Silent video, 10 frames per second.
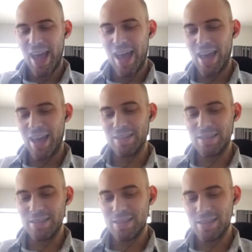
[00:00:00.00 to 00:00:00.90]

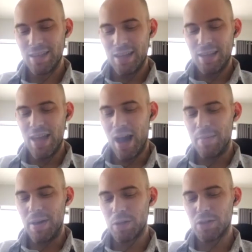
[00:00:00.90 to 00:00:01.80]
And yeah, I
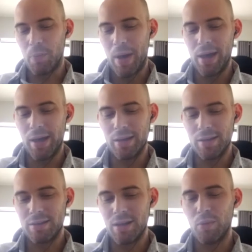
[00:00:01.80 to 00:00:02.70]
mean, we're still
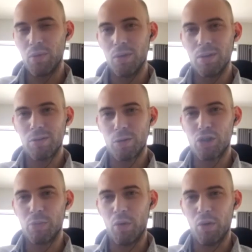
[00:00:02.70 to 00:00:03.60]
paying double or
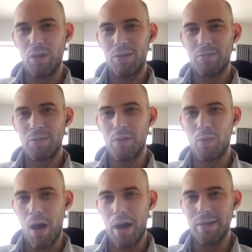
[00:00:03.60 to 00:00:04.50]
triple for the
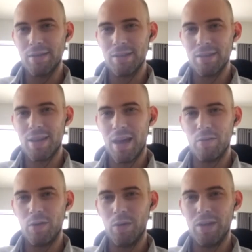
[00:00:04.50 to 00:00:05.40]
wine
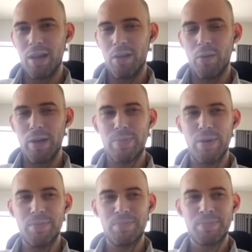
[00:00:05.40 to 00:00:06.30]
that you would get otherwise. But